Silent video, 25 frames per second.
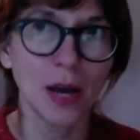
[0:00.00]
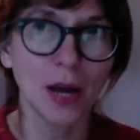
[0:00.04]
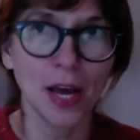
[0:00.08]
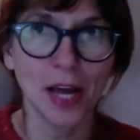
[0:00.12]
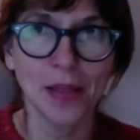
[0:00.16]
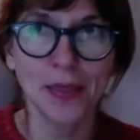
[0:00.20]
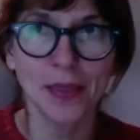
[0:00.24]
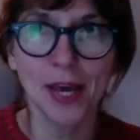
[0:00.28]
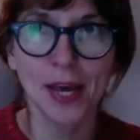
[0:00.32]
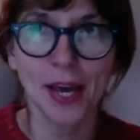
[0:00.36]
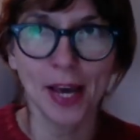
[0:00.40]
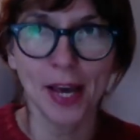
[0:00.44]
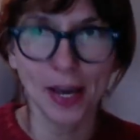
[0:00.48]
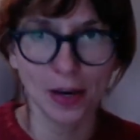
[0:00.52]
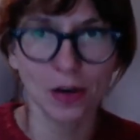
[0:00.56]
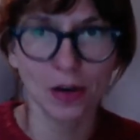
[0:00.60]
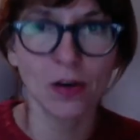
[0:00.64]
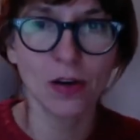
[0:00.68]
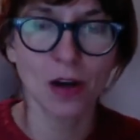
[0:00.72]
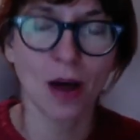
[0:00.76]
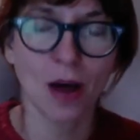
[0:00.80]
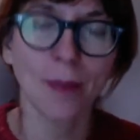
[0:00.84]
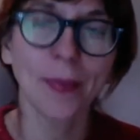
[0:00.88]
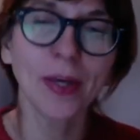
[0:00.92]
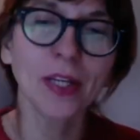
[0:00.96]
the
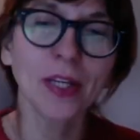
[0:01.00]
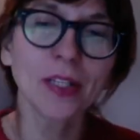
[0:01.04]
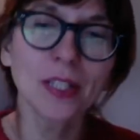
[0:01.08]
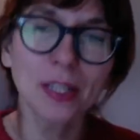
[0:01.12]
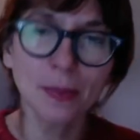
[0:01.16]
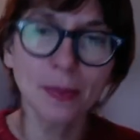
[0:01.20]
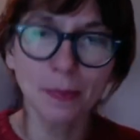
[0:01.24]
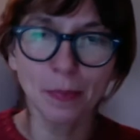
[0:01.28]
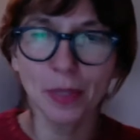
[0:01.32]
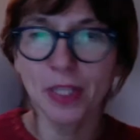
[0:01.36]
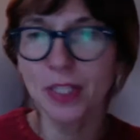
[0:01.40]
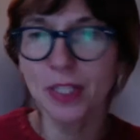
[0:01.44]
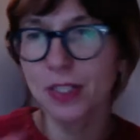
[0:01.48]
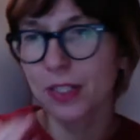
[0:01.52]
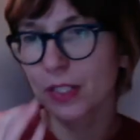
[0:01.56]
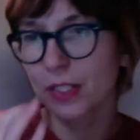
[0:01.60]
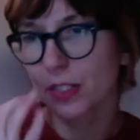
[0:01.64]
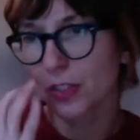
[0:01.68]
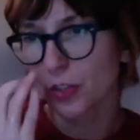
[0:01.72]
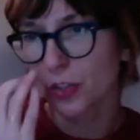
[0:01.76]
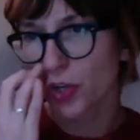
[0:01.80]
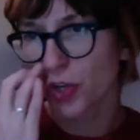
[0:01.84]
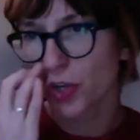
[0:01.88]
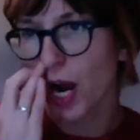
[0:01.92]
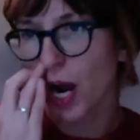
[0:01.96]
economics and
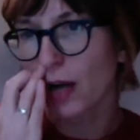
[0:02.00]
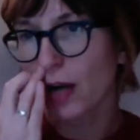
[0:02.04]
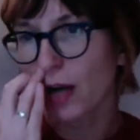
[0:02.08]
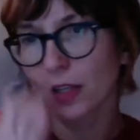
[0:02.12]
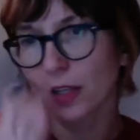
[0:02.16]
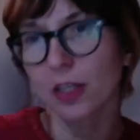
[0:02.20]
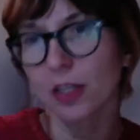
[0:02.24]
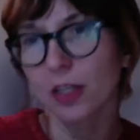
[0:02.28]
business track,